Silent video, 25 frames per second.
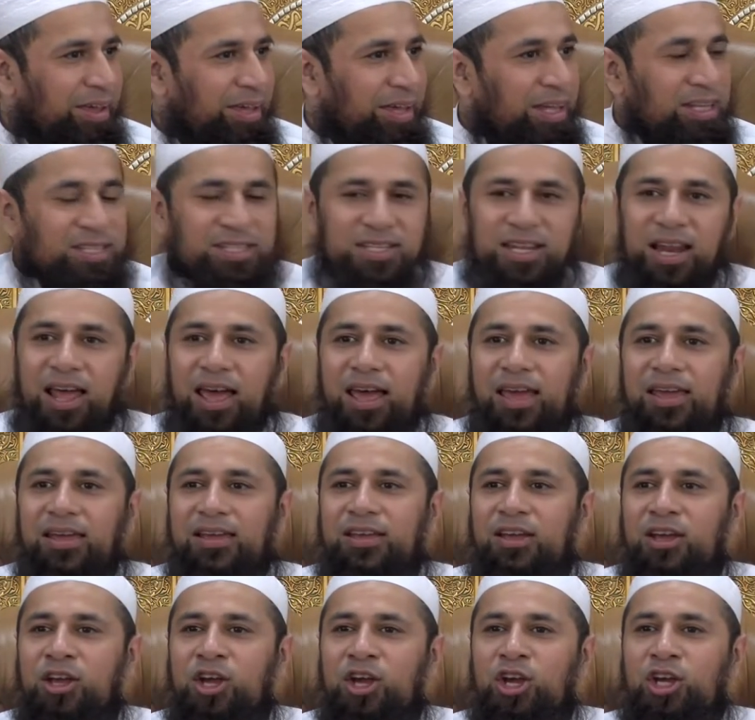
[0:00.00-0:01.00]
It's
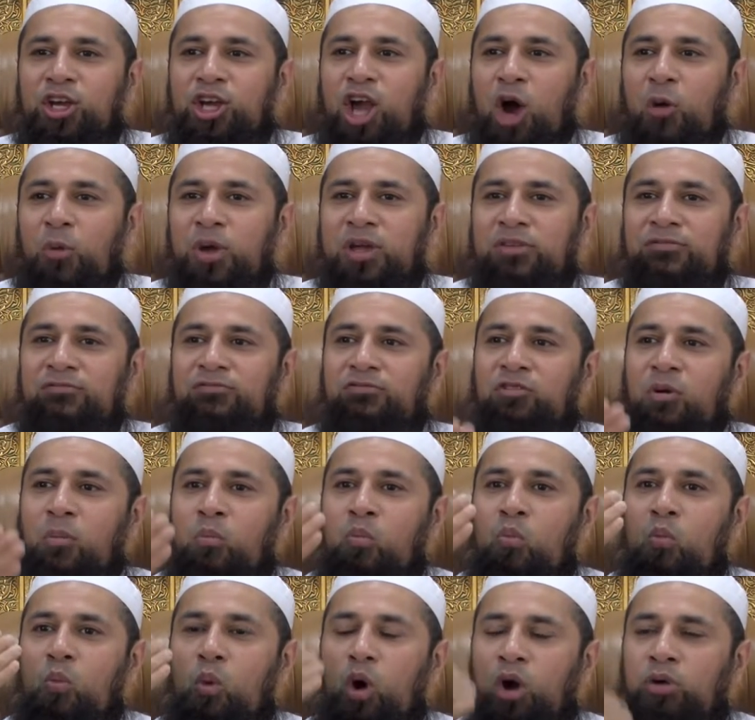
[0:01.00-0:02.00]
like going
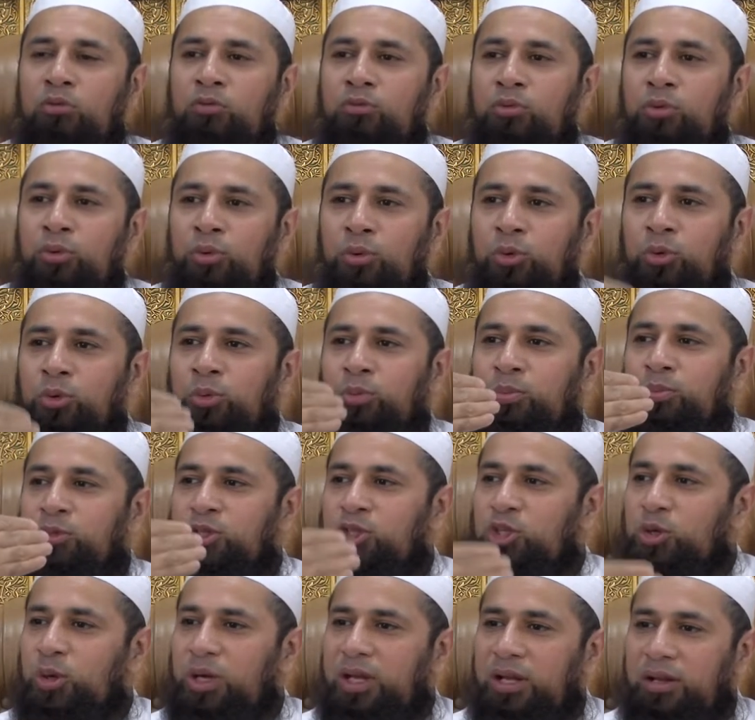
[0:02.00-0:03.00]
from one room
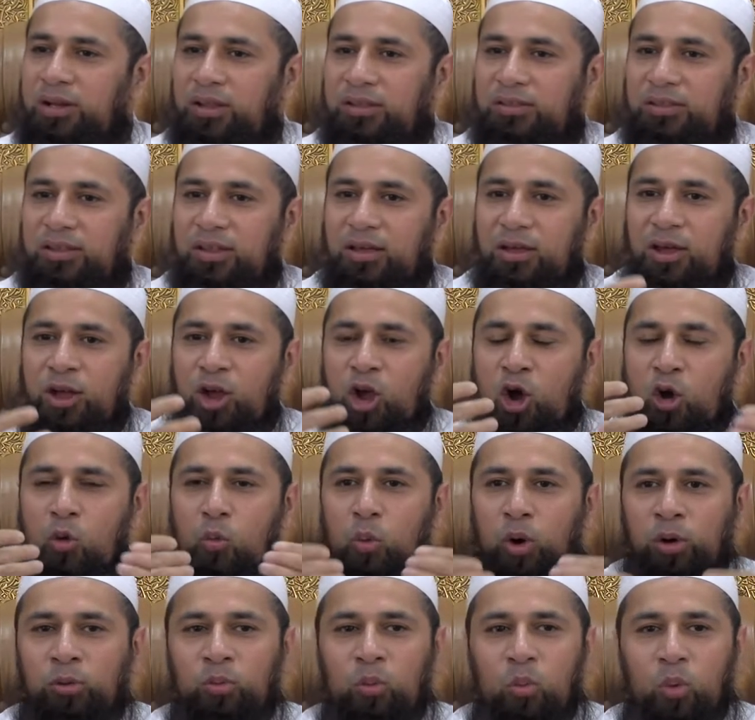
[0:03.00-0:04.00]
to another,
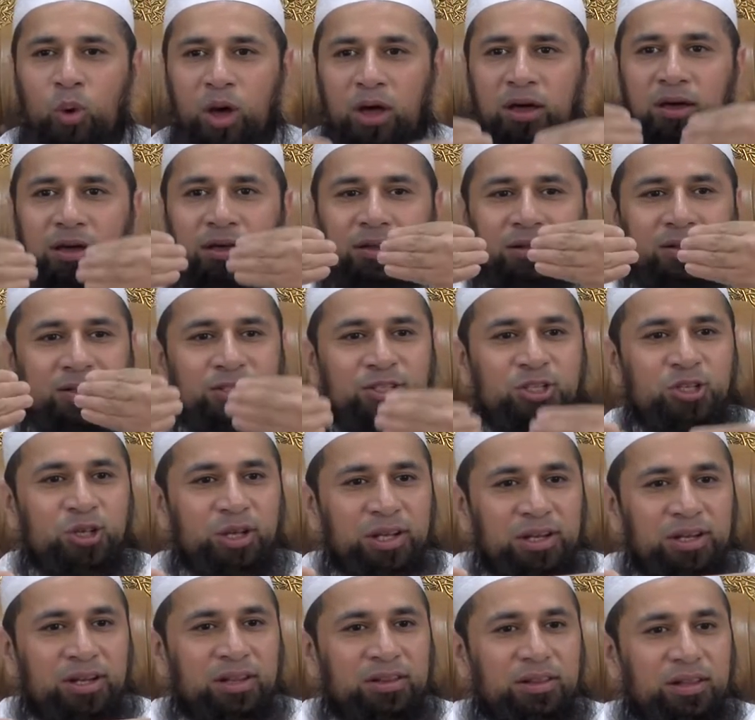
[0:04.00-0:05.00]
one world to
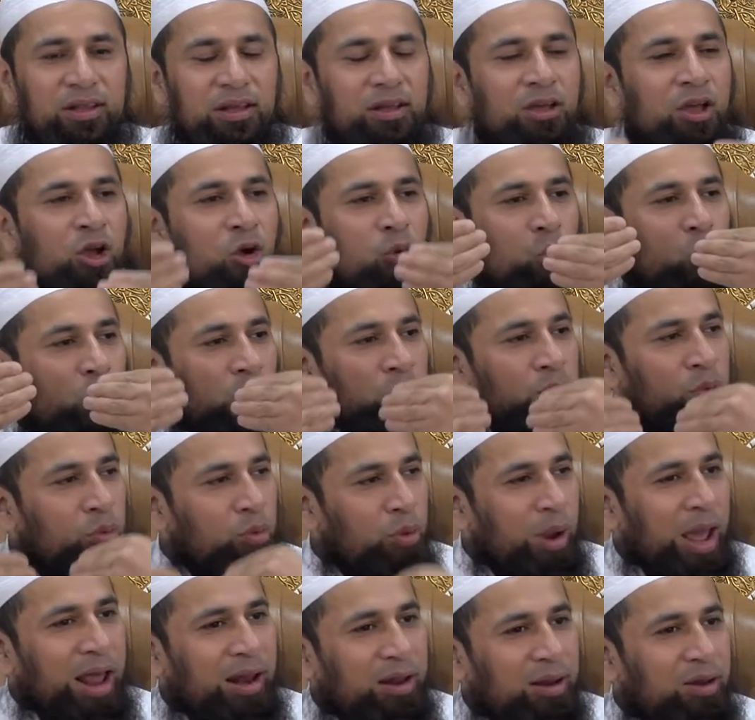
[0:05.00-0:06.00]
another, one
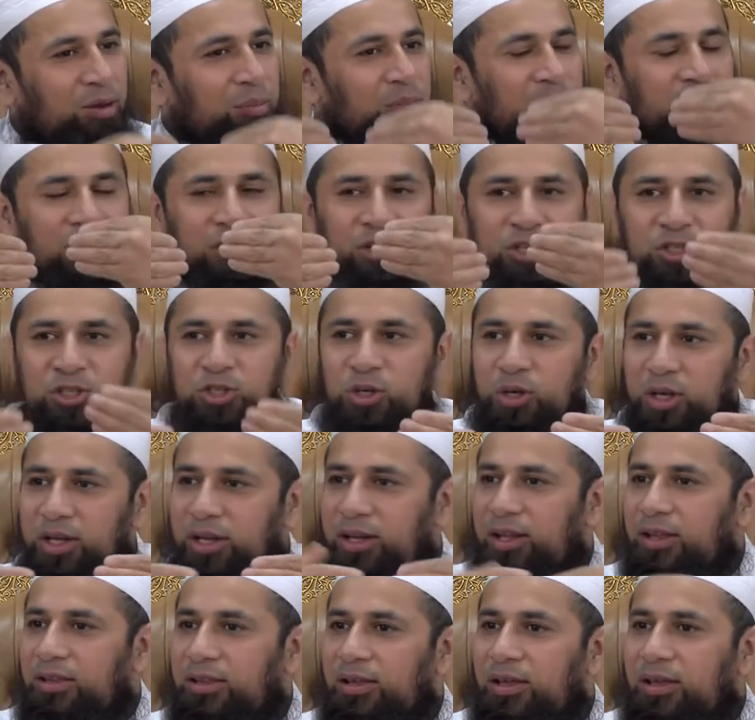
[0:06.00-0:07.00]
realm to
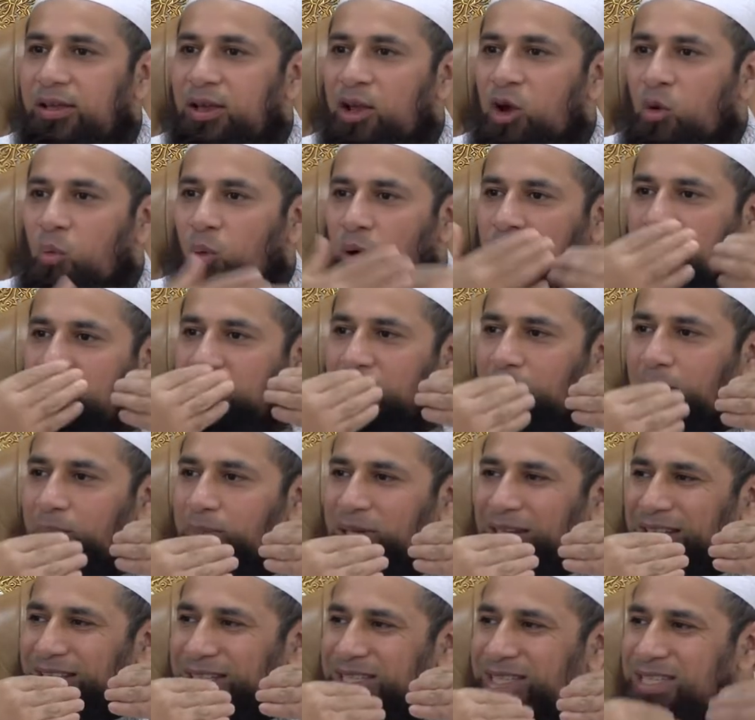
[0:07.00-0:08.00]
another, one
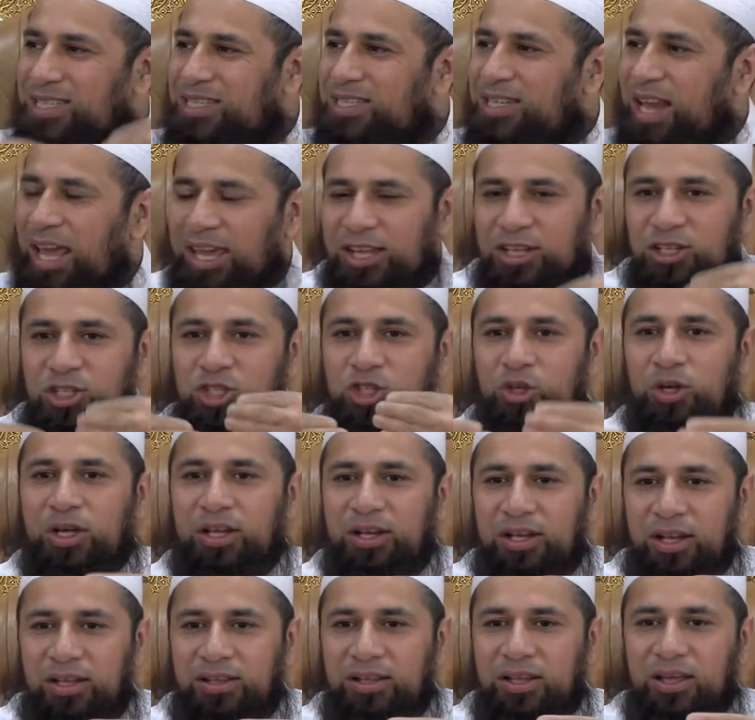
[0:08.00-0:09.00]
complete state to
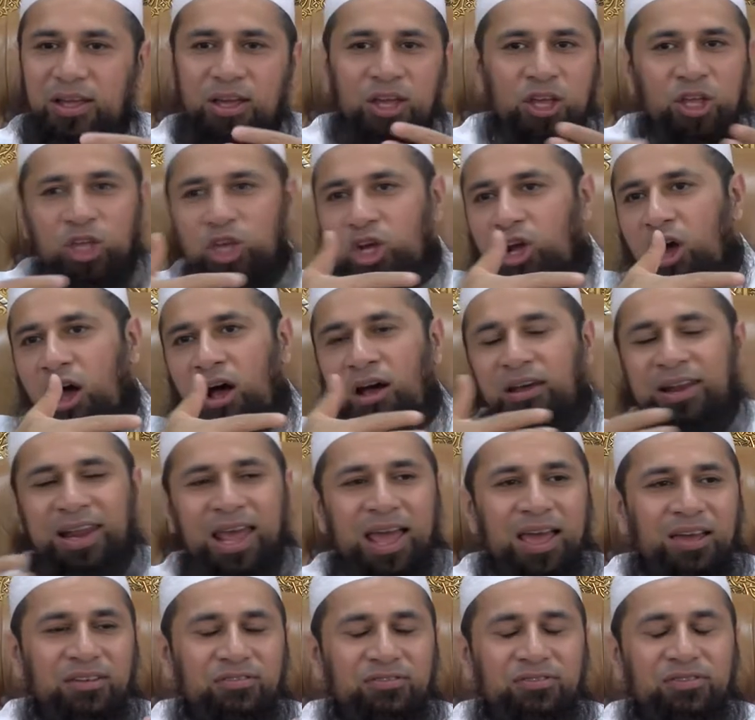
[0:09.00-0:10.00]
another. You can't
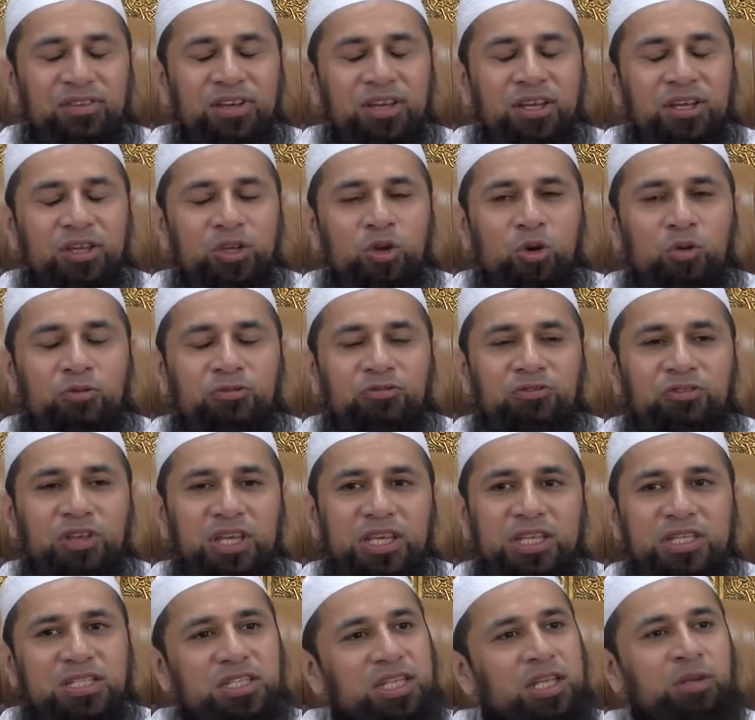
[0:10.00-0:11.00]
have your
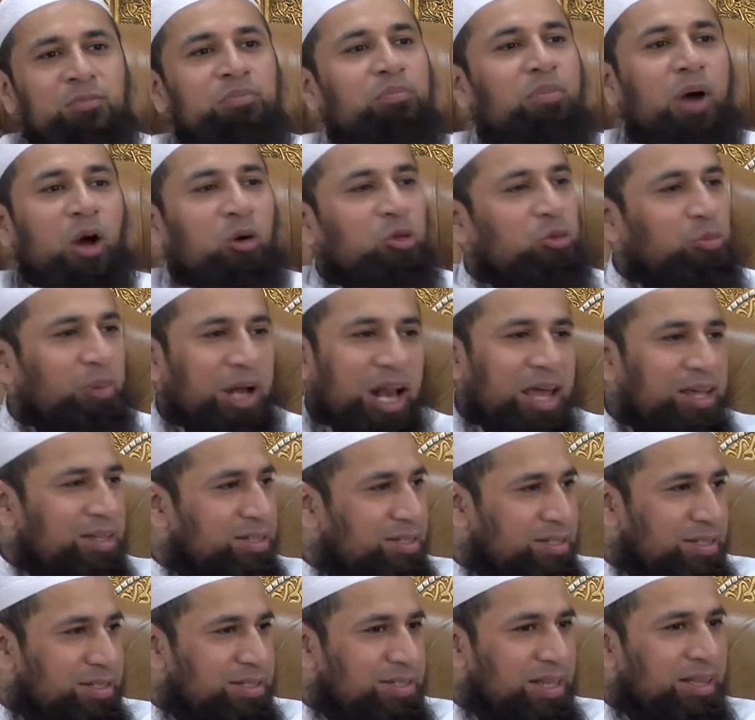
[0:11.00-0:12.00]
feet in both
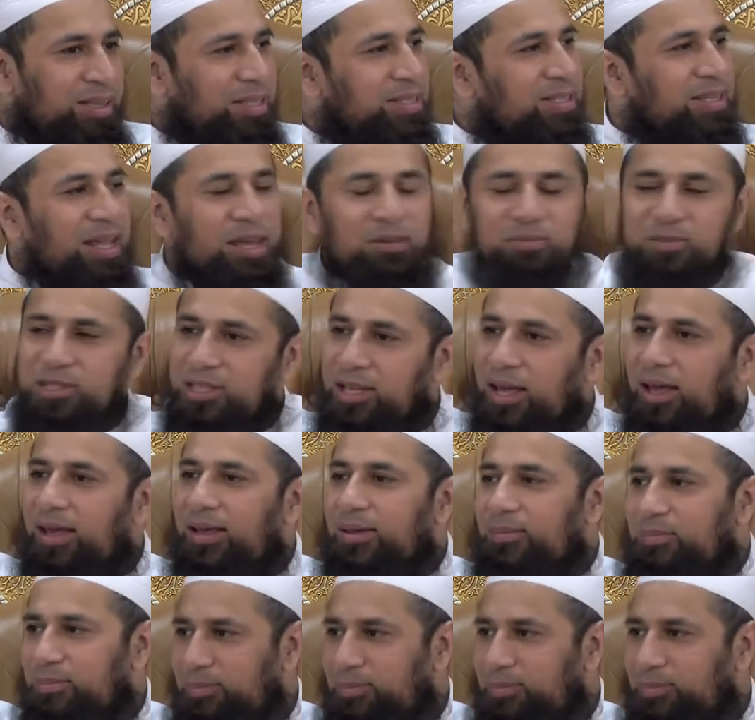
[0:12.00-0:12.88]
places at the same time.